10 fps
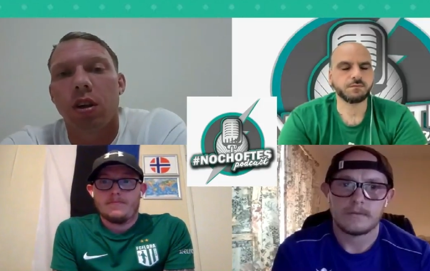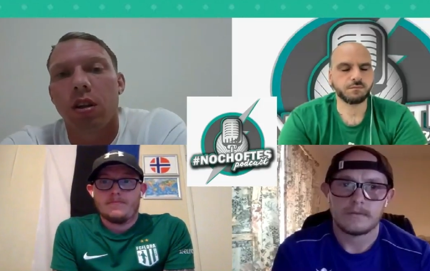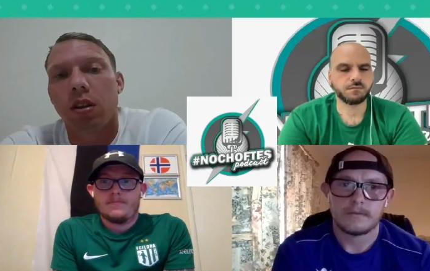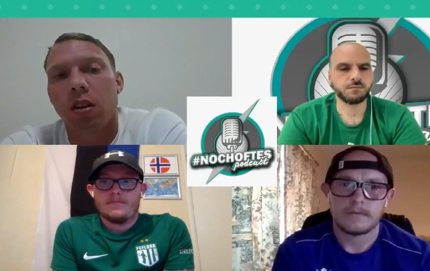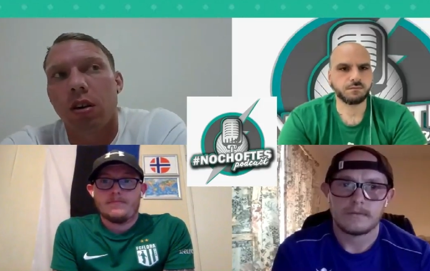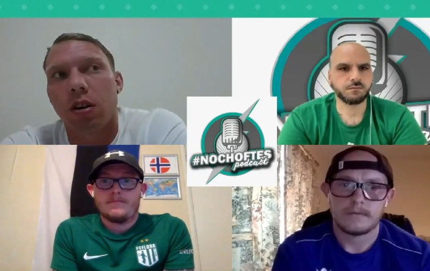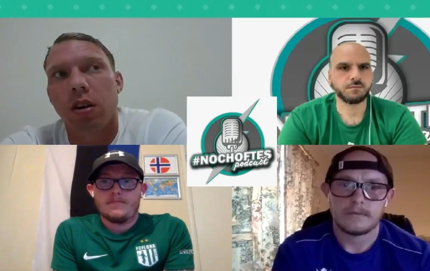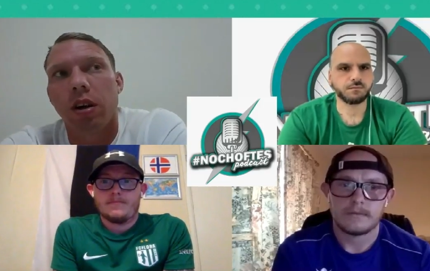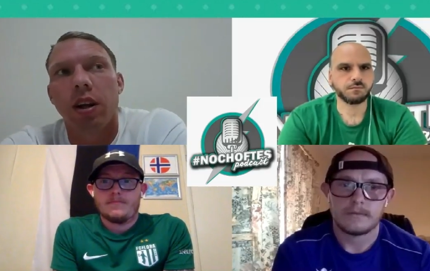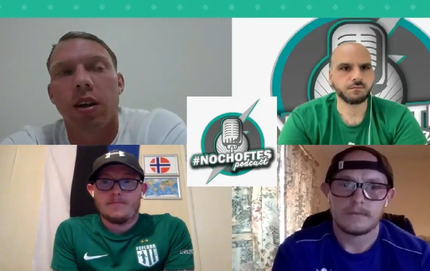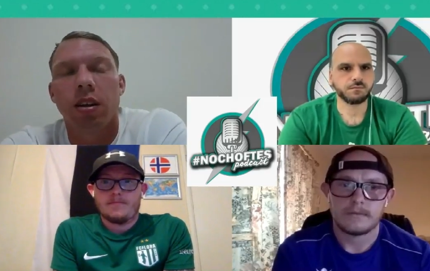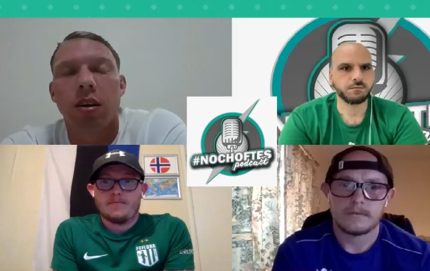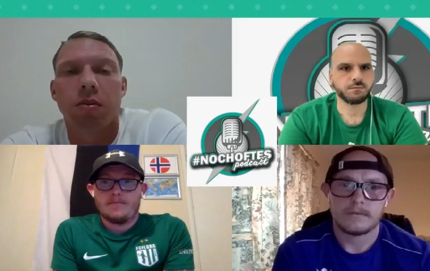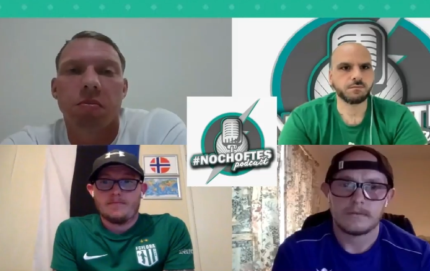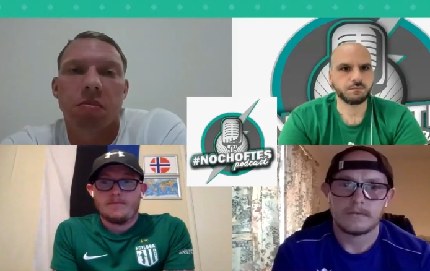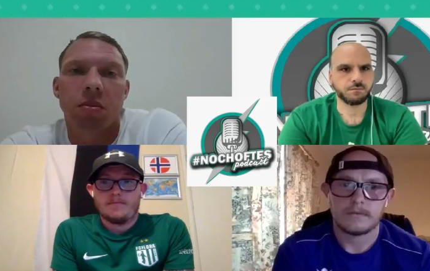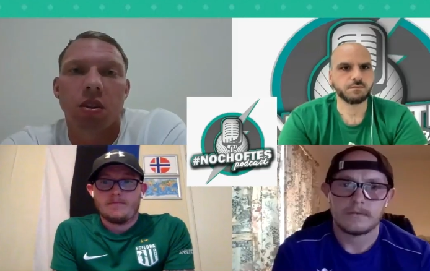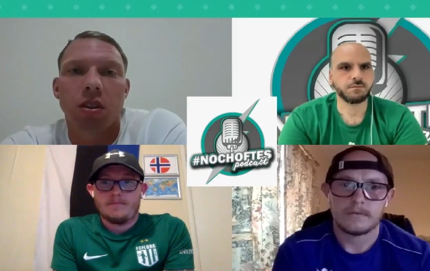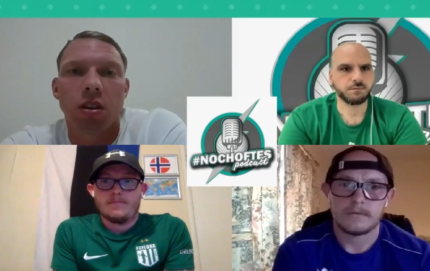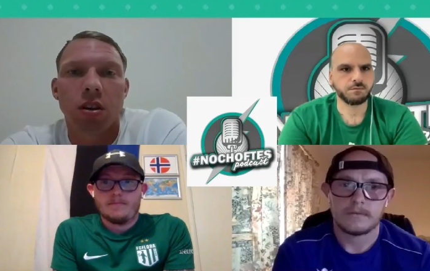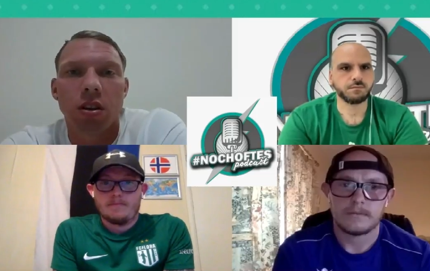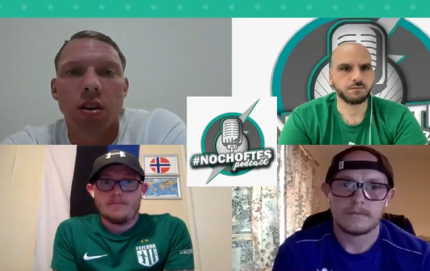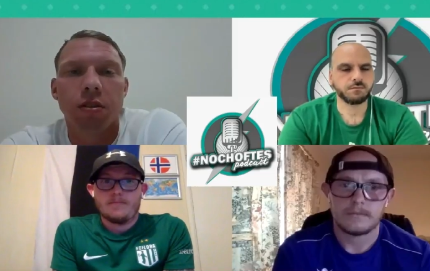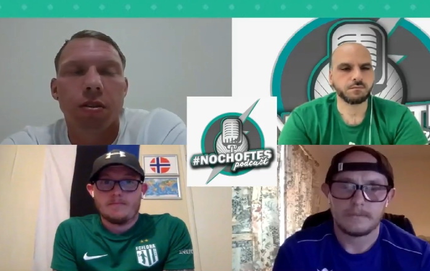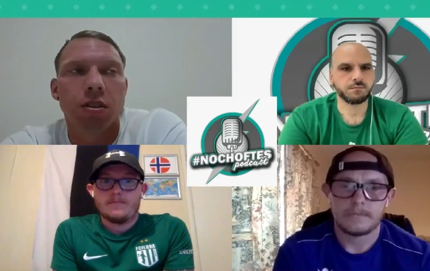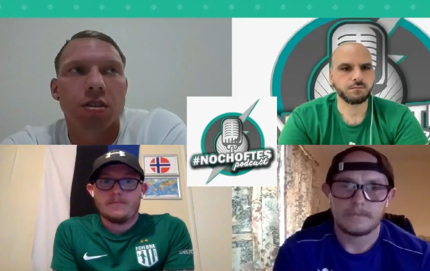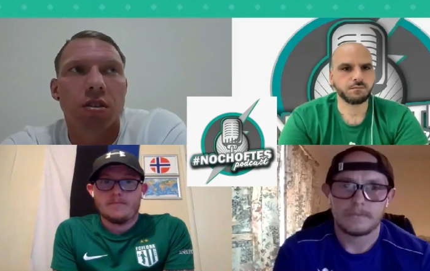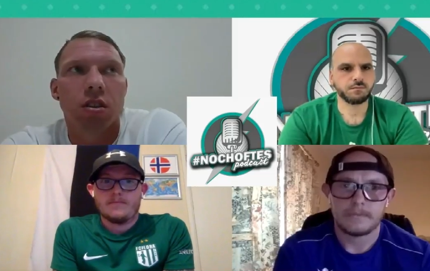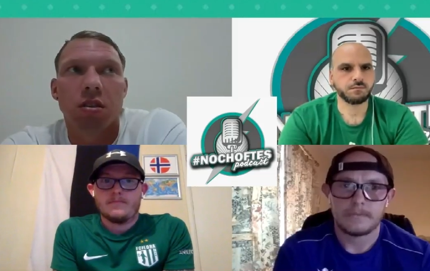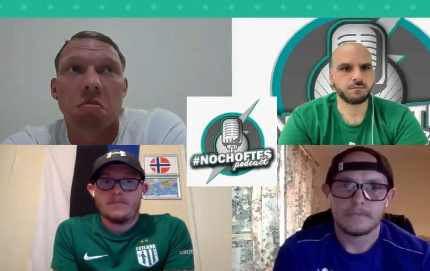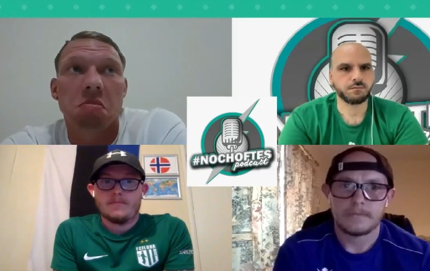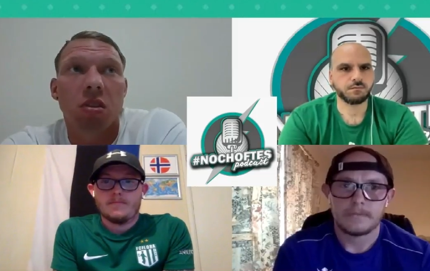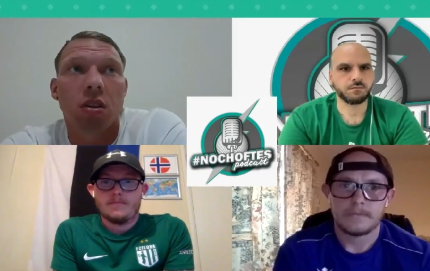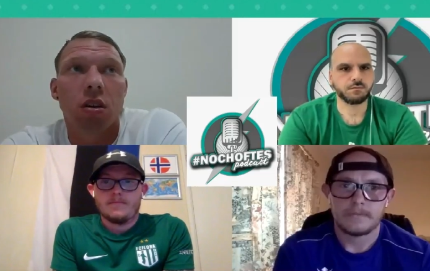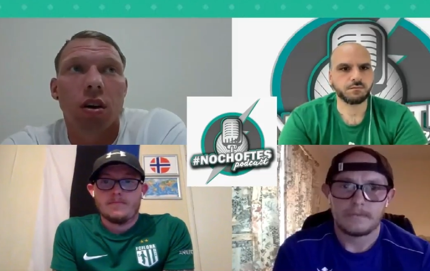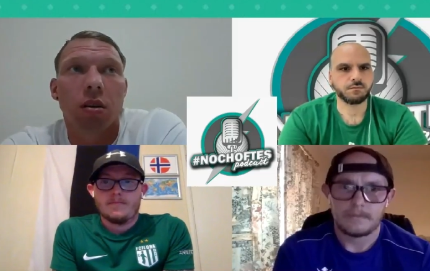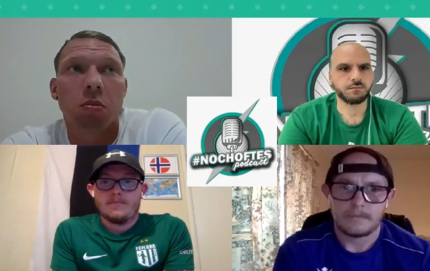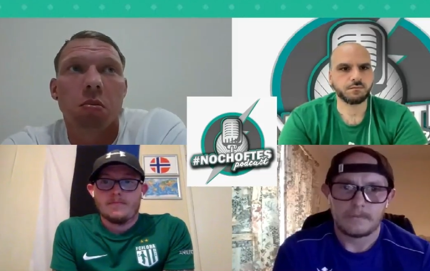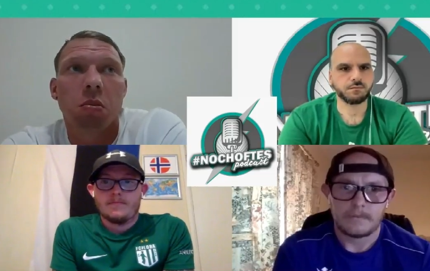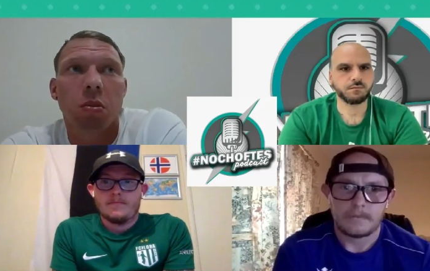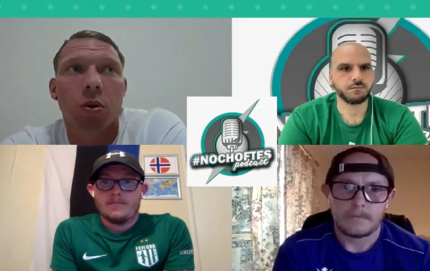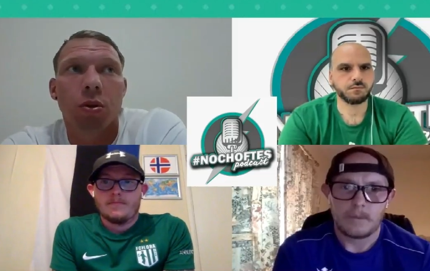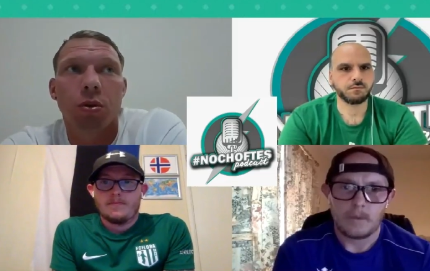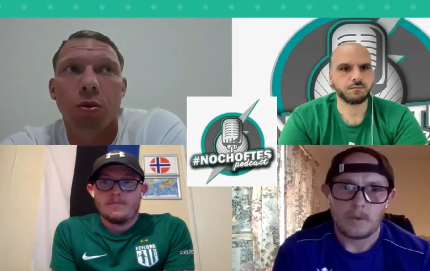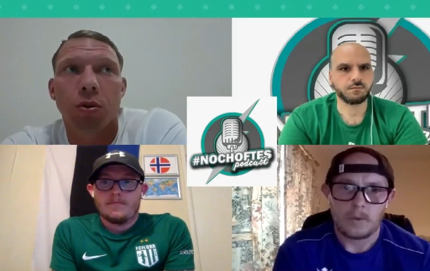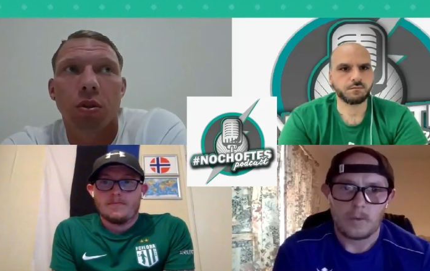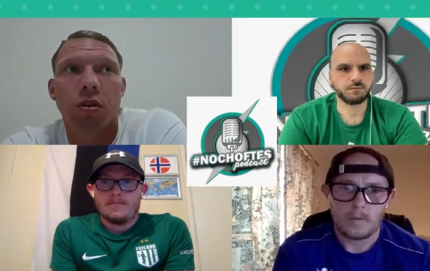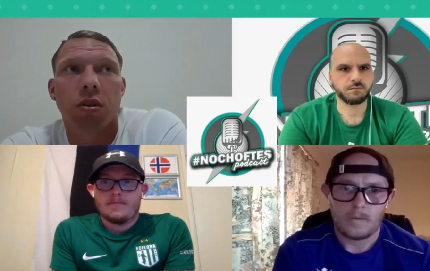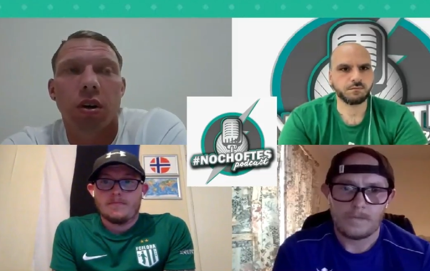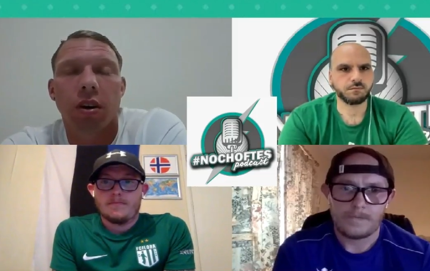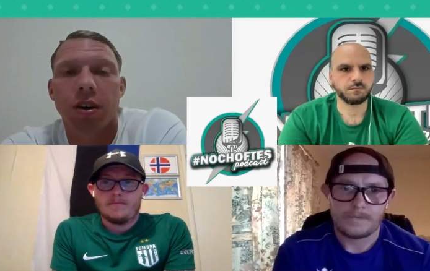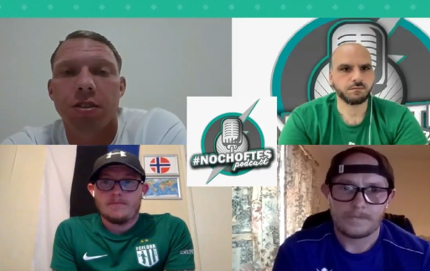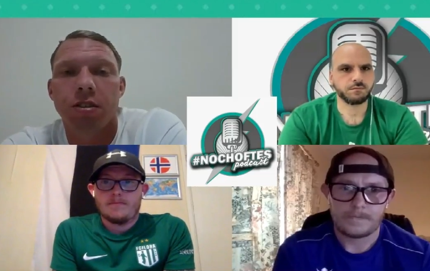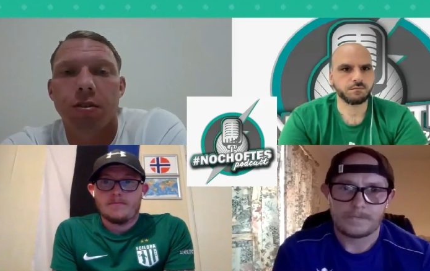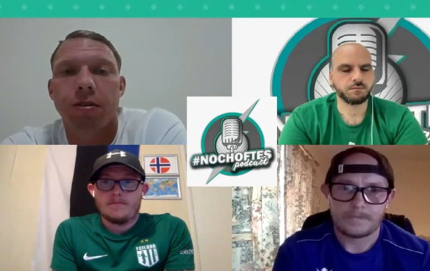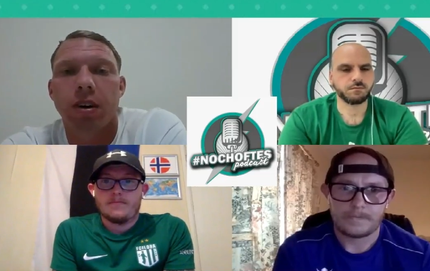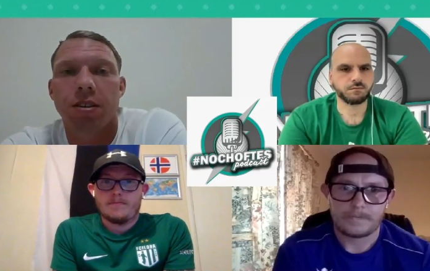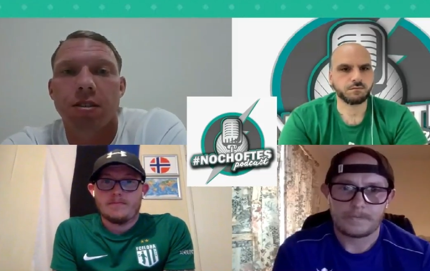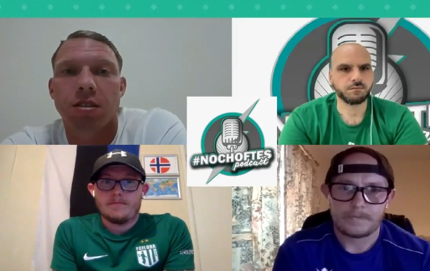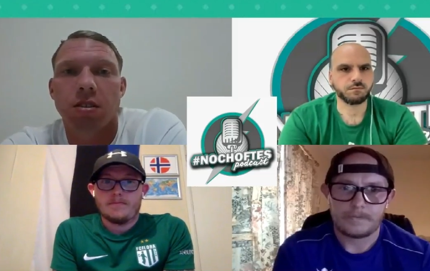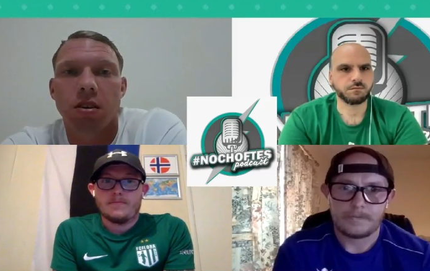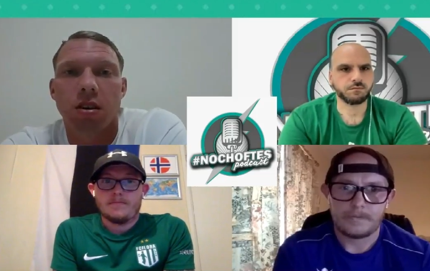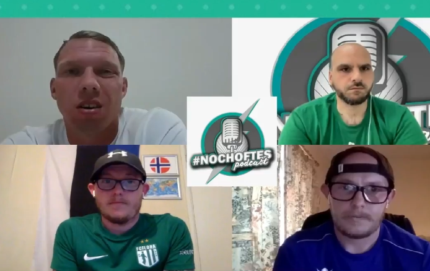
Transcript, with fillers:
Speaker 1: and uh, Lilander in defense, and they're like both good, aggressive, fast.